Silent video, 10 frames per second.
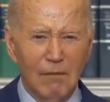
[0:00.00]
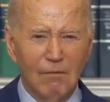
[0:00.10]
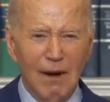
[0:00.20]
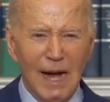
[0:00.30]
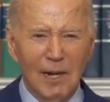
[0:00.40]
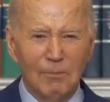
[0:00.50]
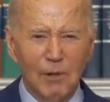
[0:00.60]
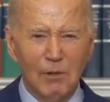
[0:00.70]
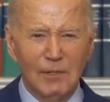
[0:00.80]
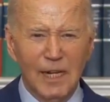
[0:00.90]
Violent
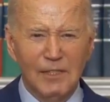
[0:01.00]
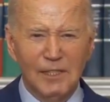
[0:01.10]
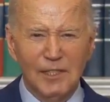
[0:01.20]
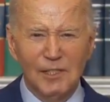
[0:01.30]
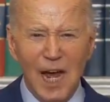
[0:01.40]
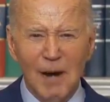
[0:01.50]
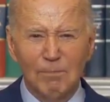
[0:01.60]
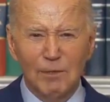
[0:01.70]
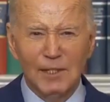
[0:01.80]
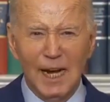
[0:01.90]
protest is
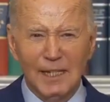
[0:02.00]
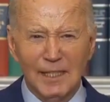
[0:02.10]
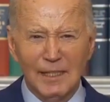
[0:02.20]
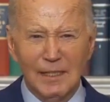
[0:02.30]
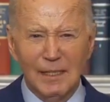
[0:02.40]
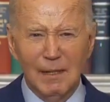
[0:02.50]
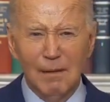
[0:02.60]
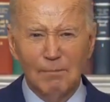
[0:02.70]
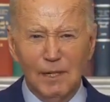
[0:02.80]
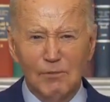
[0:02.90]
not protected.
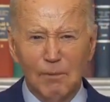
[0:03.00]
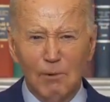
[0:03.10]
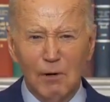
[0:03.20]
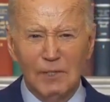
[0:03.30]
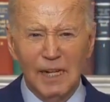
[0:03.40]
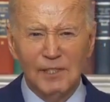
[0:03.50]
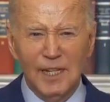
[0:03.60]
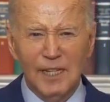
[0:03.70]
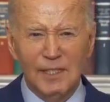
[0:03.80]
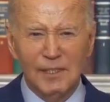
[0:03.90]
Peaceful protest
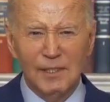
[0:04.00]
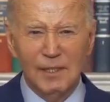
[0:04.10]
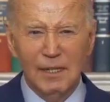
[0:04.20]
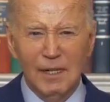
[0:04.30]
is.